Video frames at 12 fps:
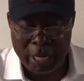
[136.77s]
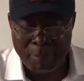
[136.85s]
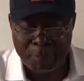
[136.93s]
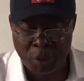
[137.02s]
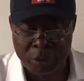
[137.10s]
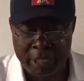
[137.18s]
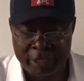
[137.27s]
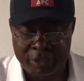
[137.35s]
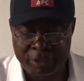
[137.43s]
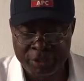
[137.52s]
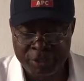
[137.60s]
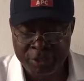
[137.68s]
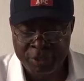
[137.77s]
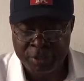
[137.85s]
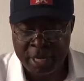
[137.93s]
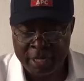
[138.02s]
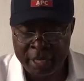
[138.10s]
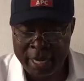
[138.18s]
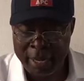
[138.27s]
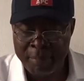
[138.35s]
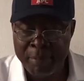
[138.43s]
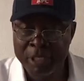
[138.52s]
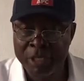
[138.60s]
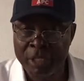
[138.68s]
town project on an area
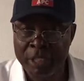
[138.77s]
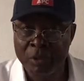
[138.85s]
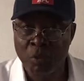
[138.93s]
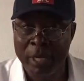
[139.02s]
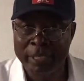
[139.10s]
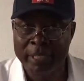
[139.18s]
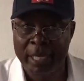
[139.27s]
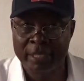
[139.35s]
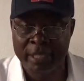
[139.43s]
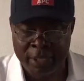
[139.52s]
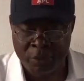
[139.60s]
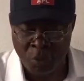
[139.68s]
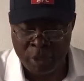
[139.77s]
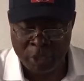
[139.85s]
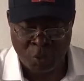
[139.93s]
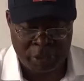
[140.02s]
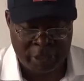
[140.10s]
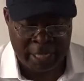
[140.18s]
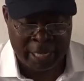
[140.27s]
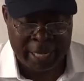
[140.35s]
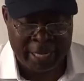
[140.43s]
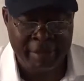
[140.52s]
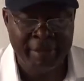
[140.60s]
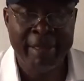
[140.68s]
measuring
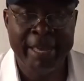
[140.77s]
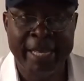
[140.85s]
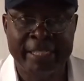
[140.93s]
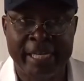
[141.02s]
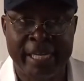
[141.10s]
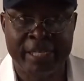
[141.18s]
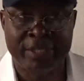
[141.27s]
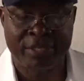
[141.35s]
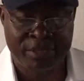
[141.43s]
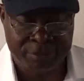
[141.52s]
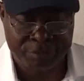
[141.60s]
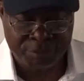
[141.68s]
1,229 hectares.